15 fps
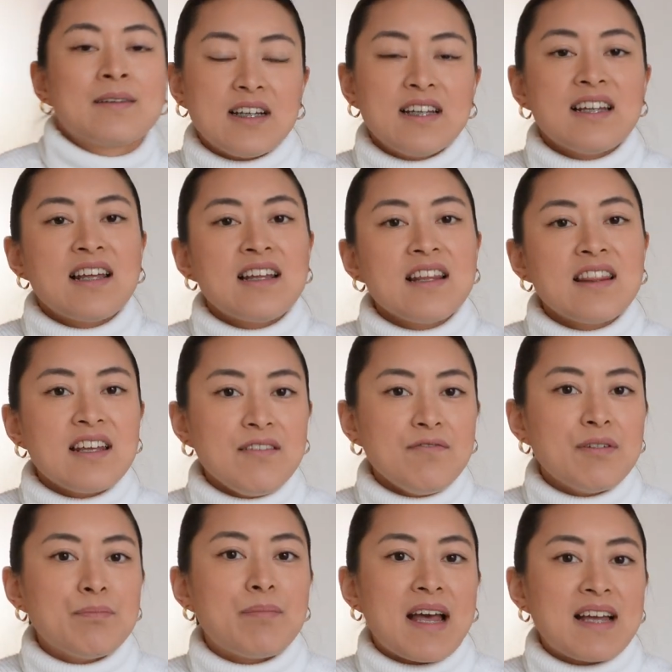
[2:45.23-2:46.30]
Another thing
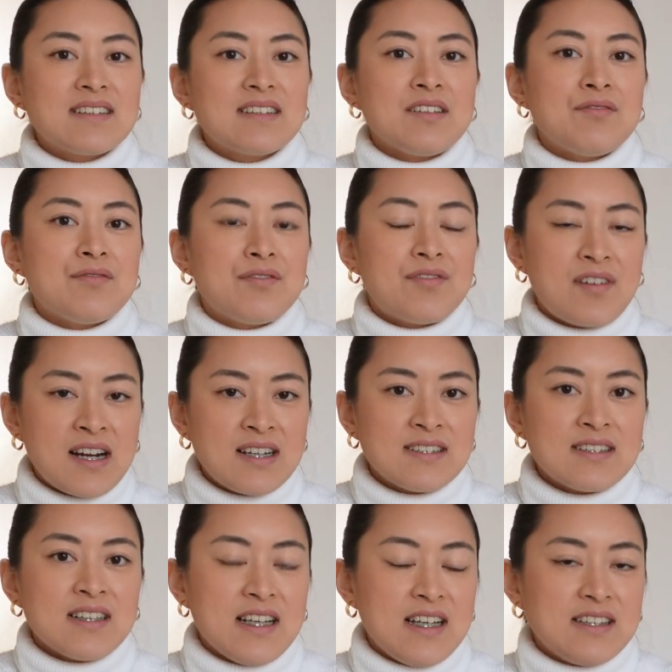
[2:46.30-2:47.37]
with banks in
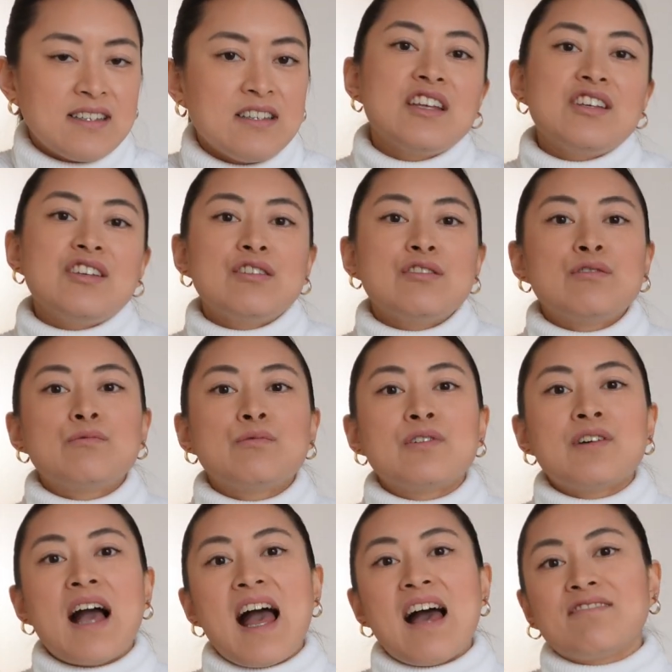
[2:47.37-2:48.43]
France is you
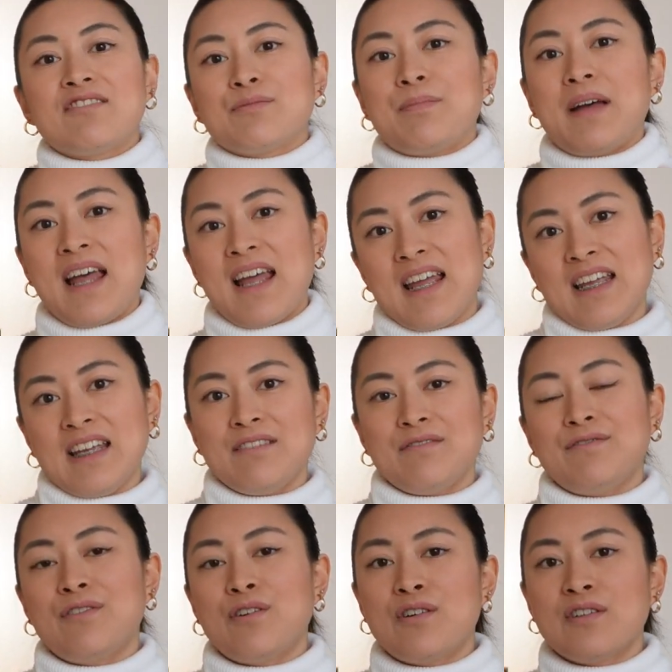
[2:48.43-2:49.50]
will have to pay
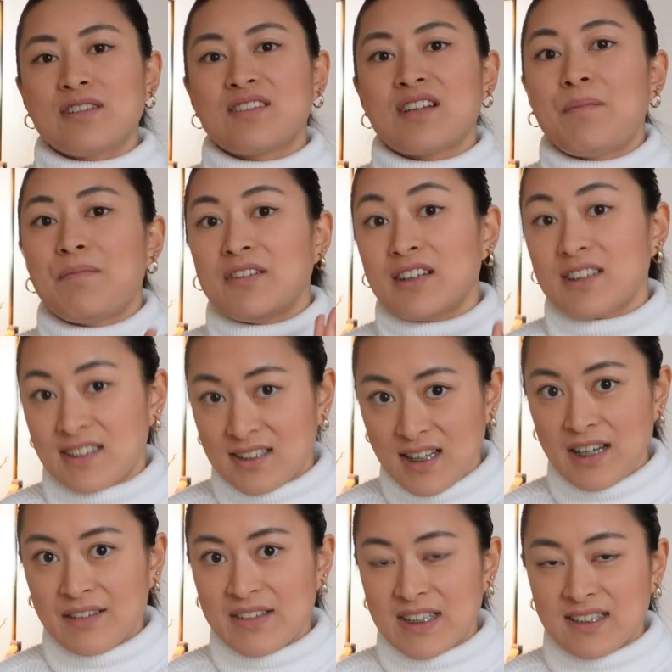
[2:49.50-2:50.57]
for some of the
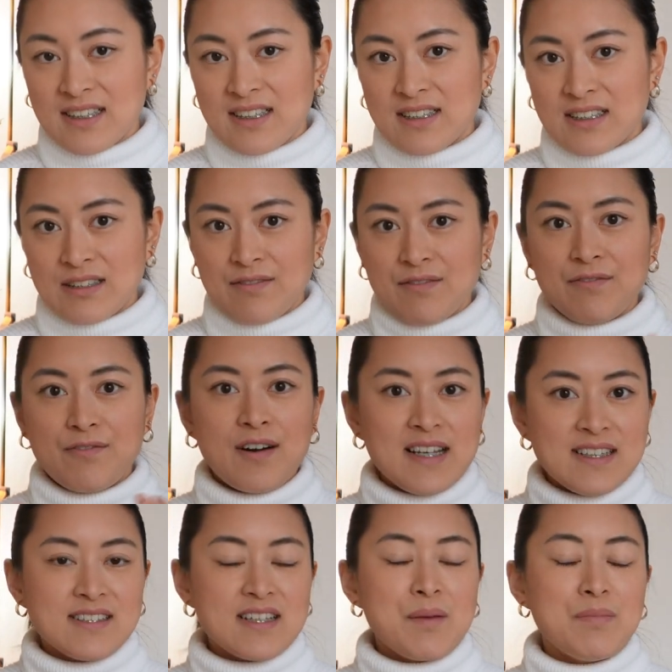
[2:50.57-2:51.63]
services. For
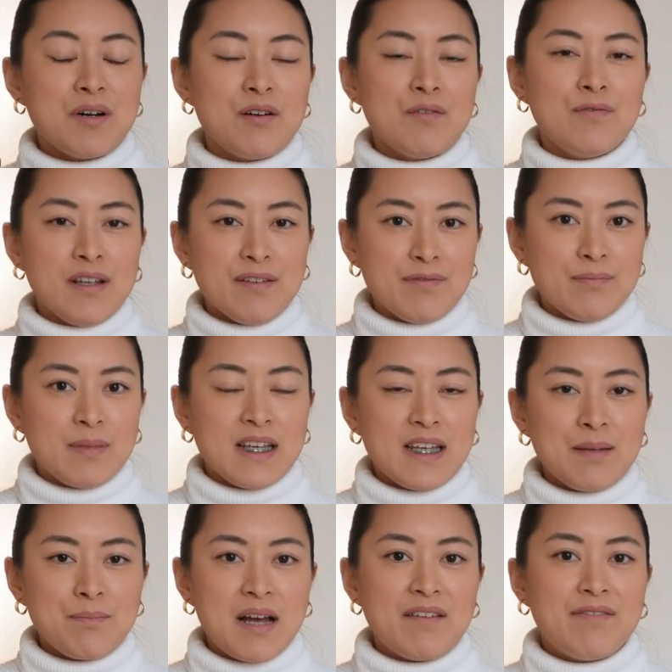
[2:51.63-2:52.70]
example, with
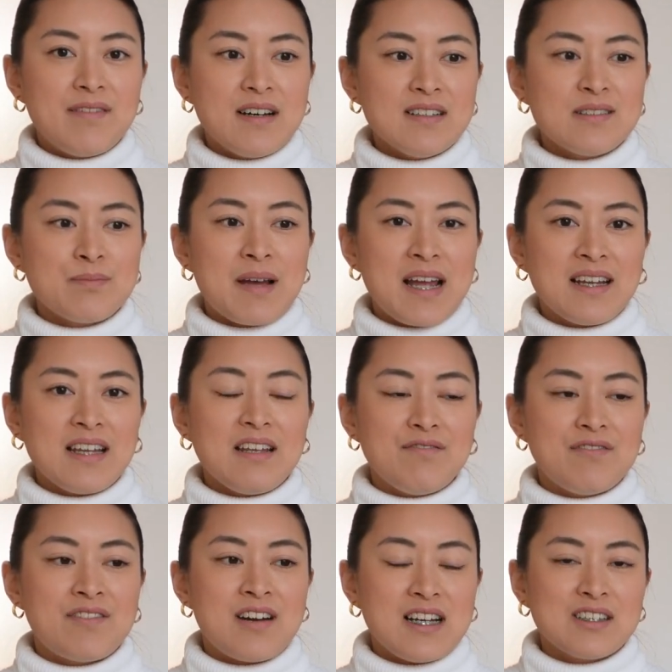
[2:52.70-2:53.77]
me, my first bank
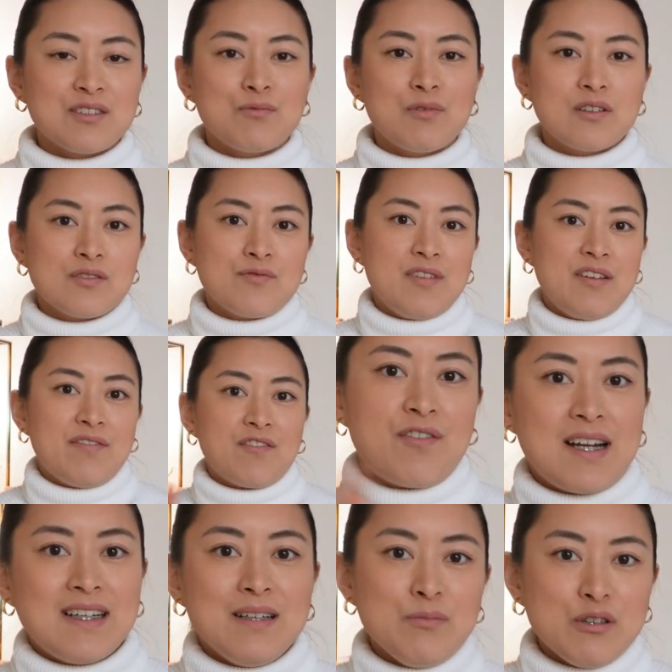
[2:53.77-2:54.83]
in France was with
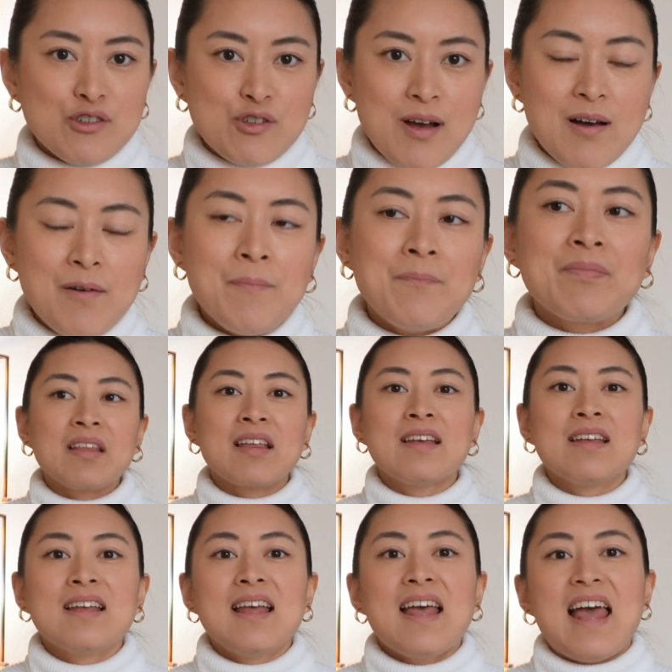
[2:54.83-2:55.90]
Credit Mutuel,
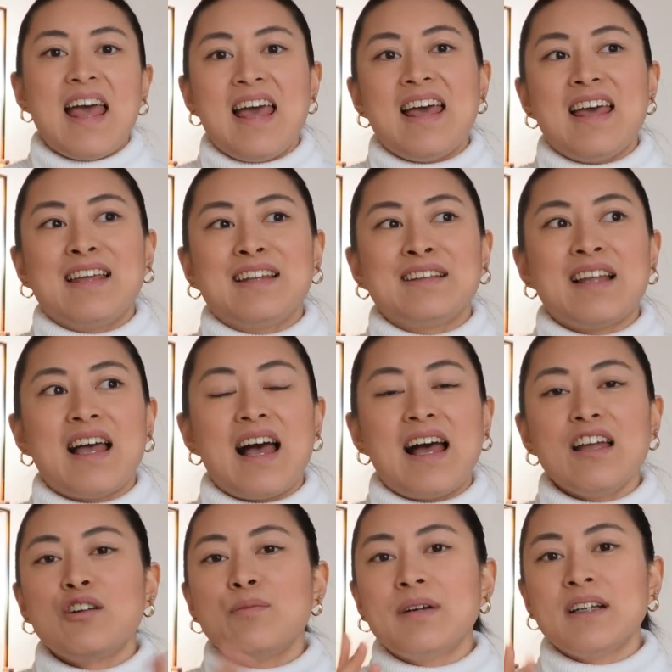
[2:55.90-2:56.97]
and
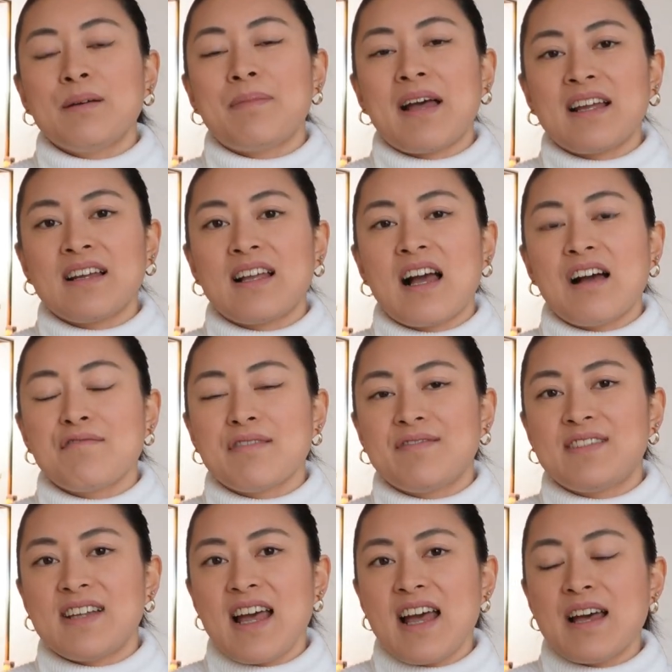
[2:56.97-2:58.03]
I opened a bank account
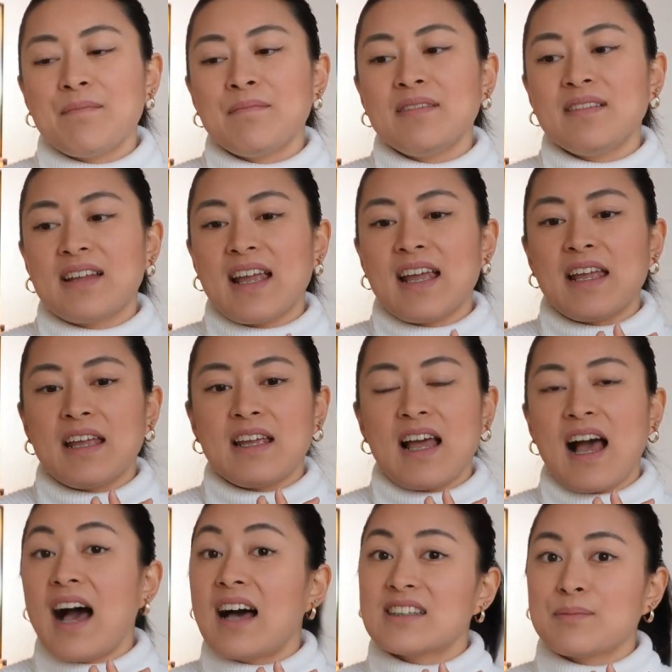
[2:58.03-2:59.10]
with them. They
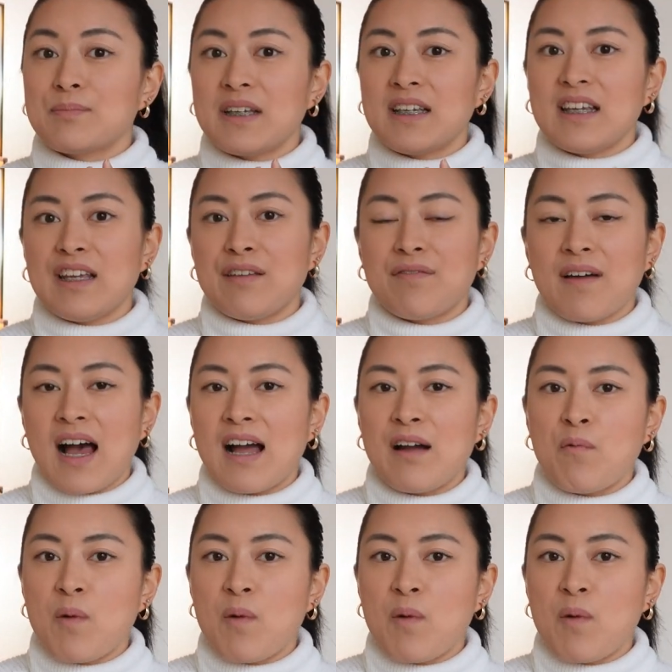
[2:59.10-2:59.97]
asked me if I